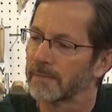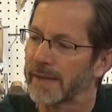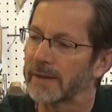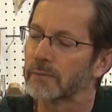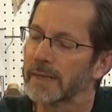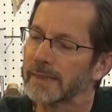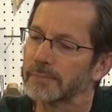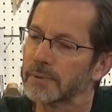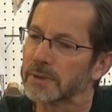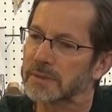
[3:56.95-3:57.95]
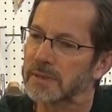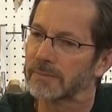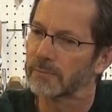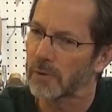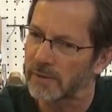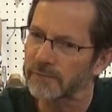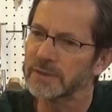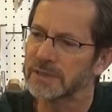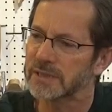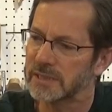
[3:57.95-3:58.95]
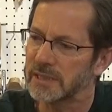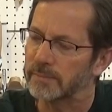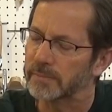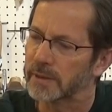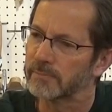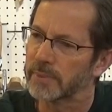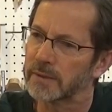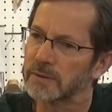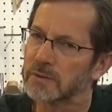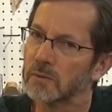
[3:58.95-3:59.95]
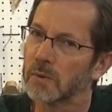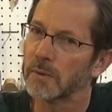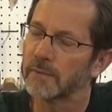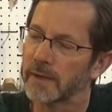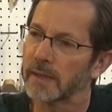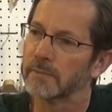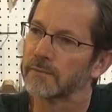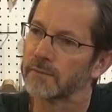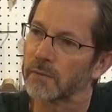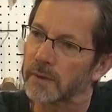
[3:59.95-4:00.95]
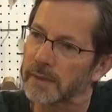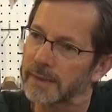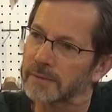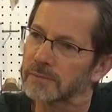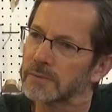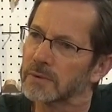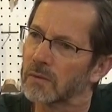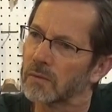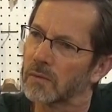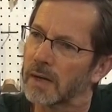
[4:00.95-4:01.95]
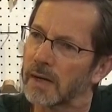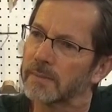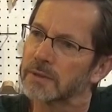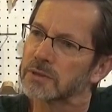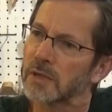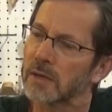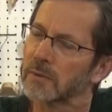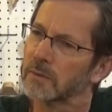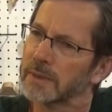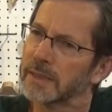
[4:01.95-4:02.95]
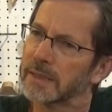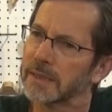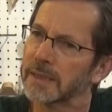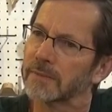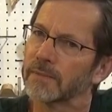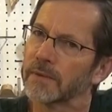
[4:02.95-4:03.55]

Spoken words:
that ramp looks awfully steep compared to what we've had before, and I don't know how much are we really going to get the